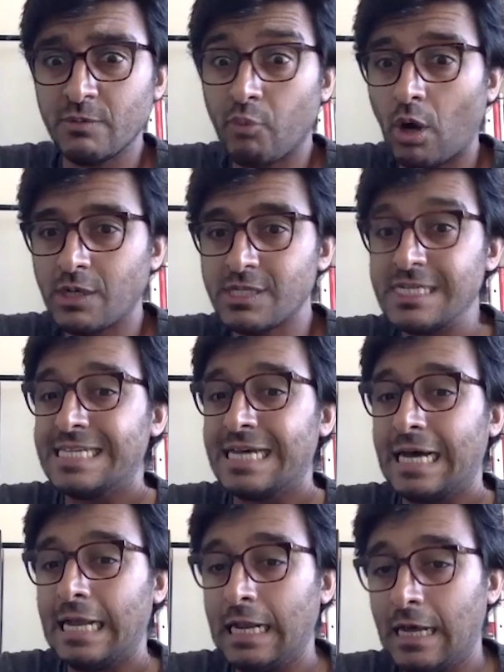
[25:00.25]
proxies
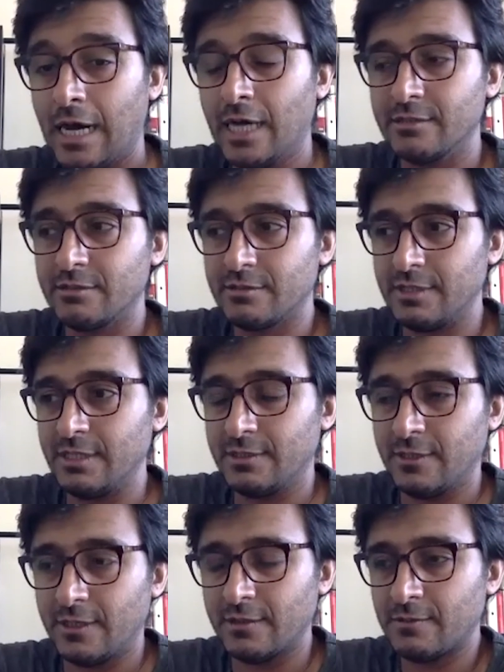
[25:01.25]
a lot these
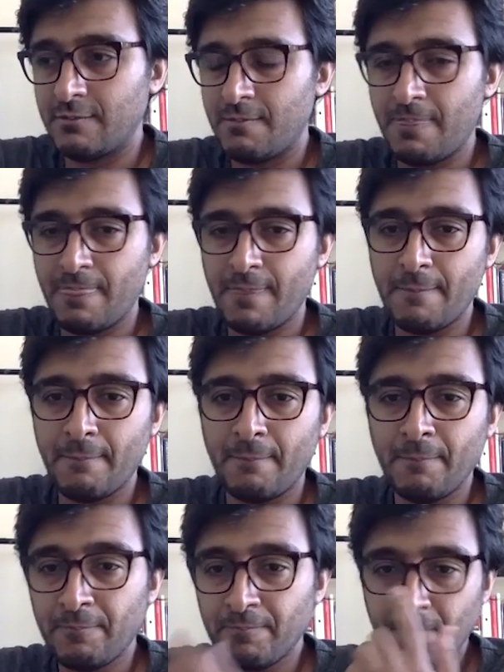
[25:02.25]
days.
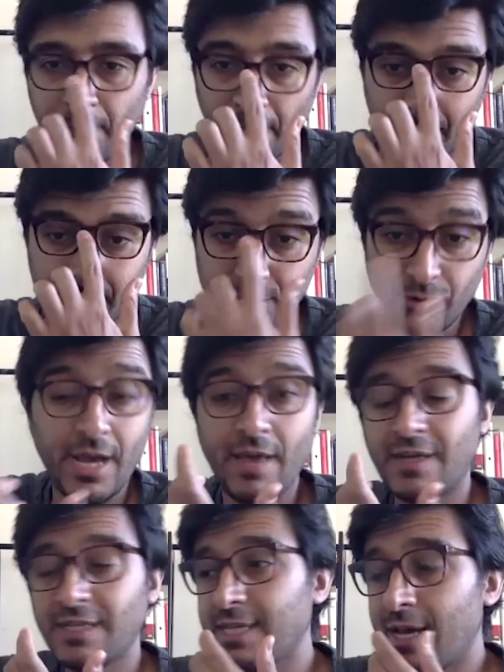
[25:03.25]
So yeah,
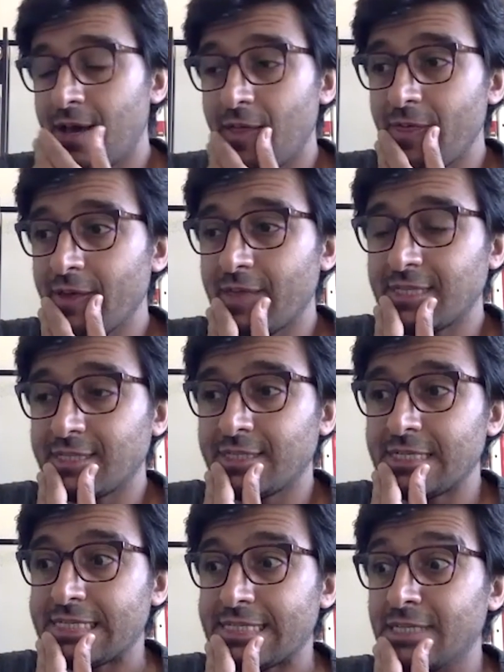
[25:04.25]
I think that's
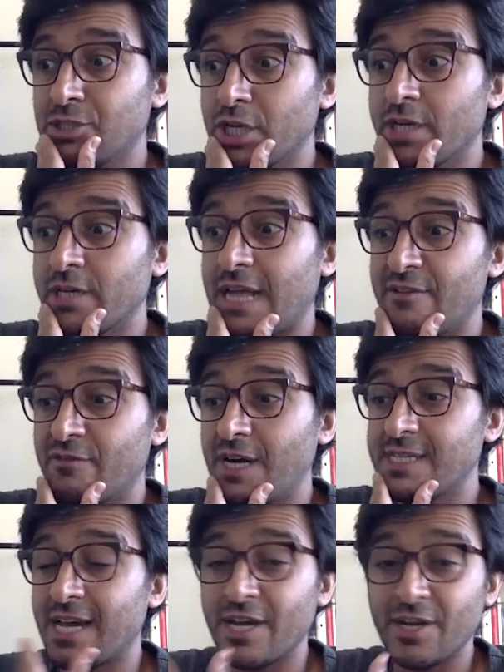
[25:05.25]
just the general advice.
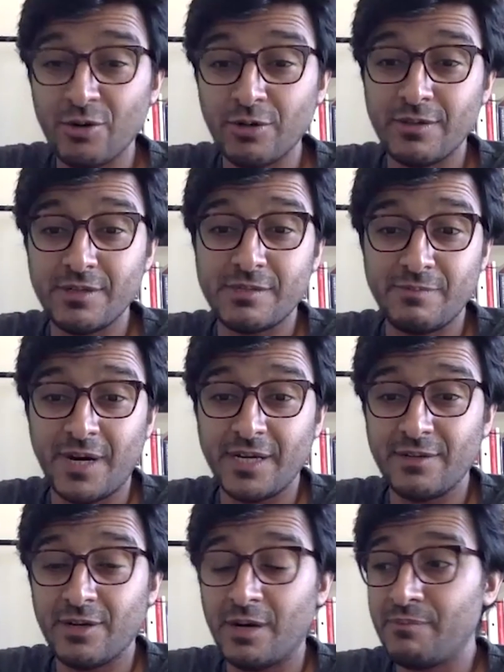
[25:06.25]
I know this might
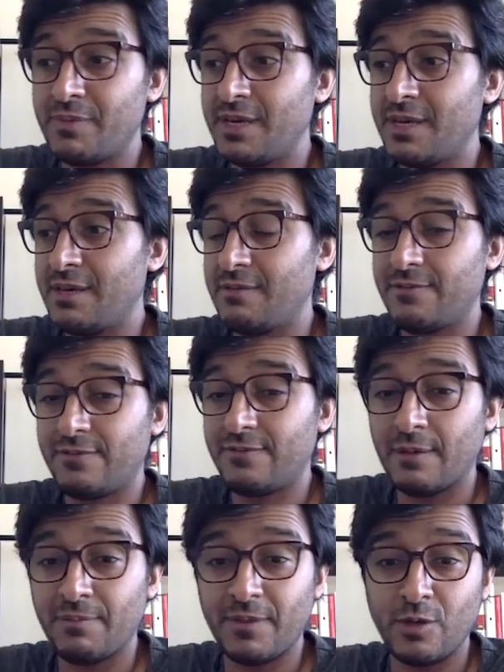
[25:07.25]
not be
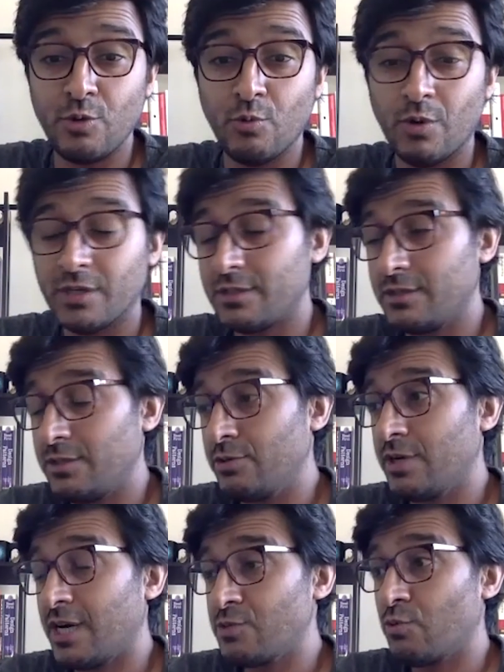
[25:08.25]
something you
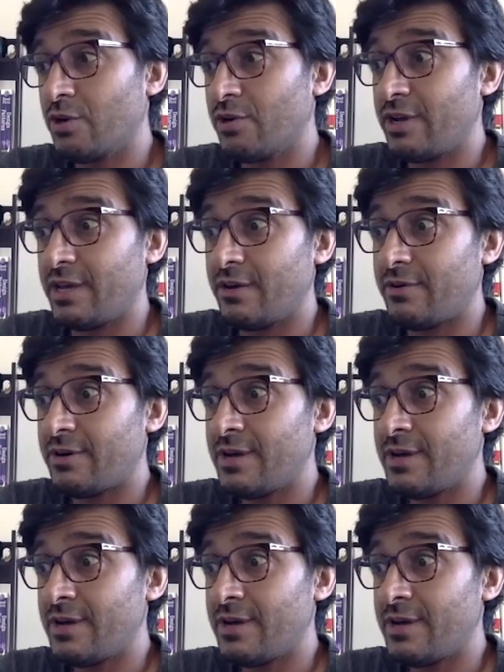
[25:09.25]
guys want to hear,